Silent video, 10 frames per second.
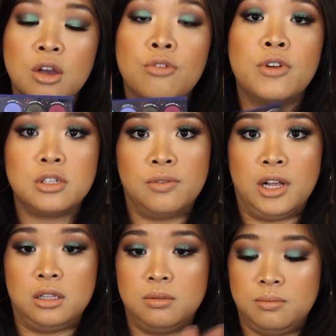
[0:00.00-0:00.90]
First of
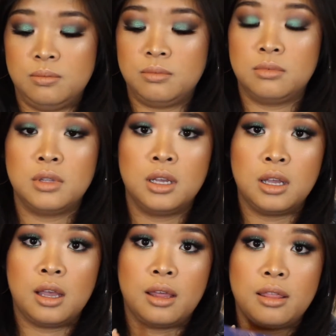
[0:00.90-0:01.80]
all,
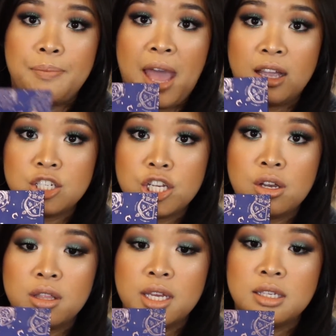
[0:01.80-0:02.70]
the packaging
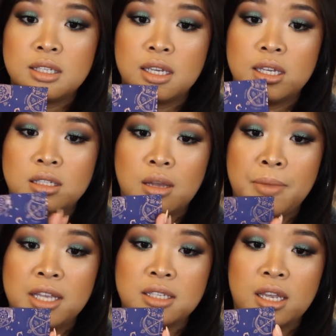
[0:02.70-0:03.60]
on this is
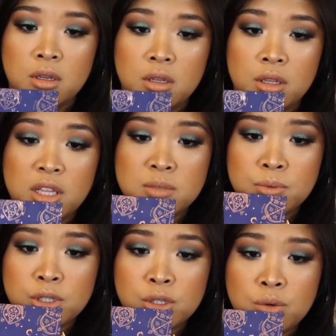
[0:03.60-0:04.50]
amazing. This
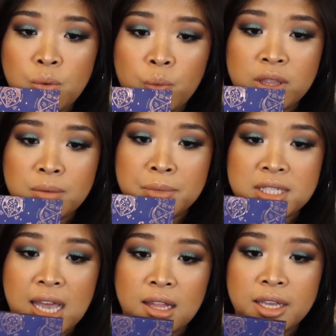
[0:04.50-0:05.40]
blue with the
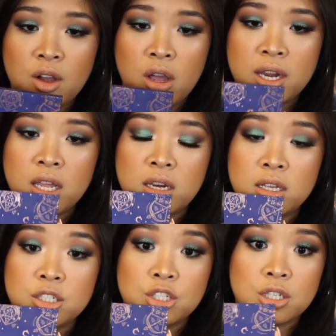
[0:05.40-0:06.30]
metallic on it
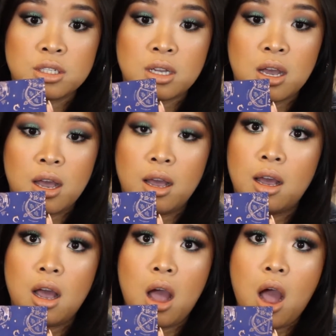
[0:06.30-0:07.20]
is just
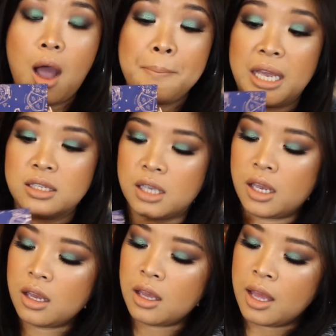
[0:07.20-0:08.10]

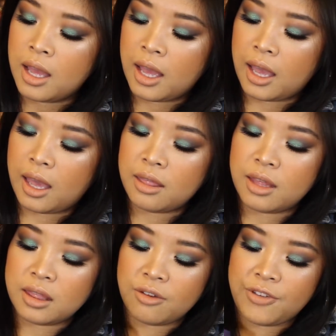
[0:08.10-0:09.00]
amazing. And
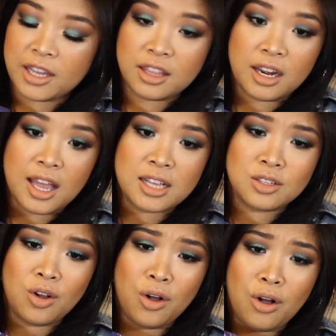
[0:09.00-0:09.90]
then the fact that it
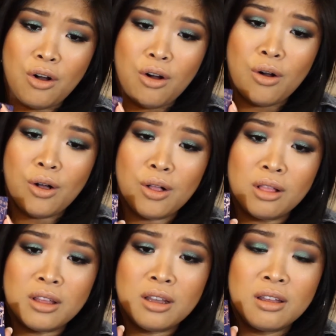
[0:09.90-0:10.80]
has
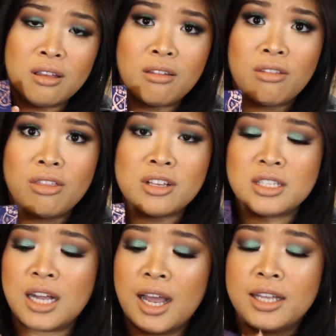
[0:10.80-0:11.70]
all the
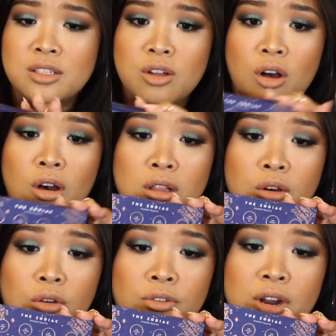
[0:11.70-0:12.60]
signs
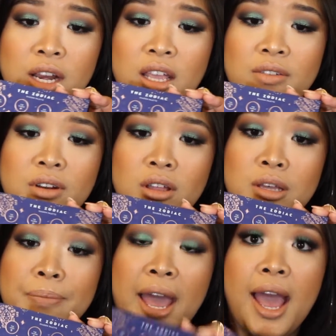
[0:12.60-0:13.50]
all over it, even on
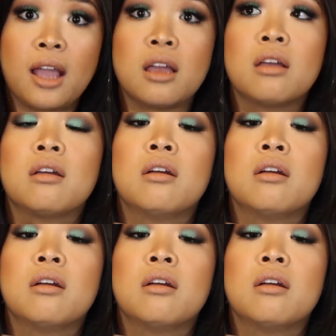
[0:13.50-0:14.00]
the back,